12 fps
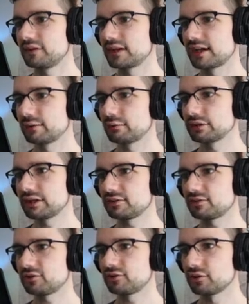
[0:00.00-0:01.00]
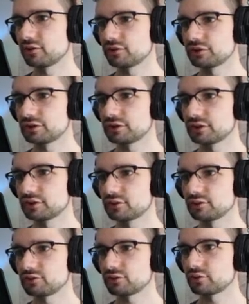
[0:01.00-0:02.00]
yeah, I relate to Joel. You
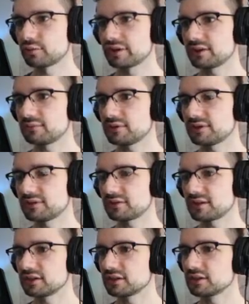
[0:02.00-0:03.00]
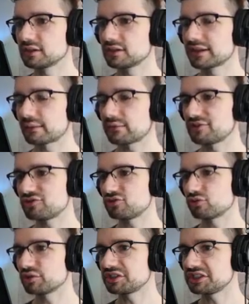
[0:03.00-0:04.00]
know, Joel wanted to be a singer. That was his
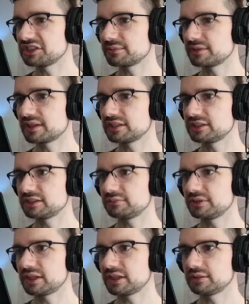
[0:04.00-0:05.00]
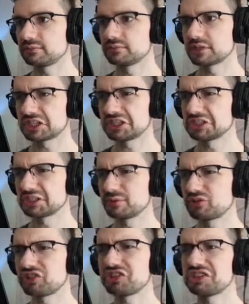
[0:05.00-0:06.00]
dream, and then he became a killing
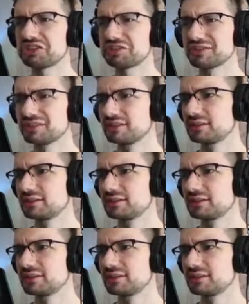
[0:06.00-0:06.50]
machine.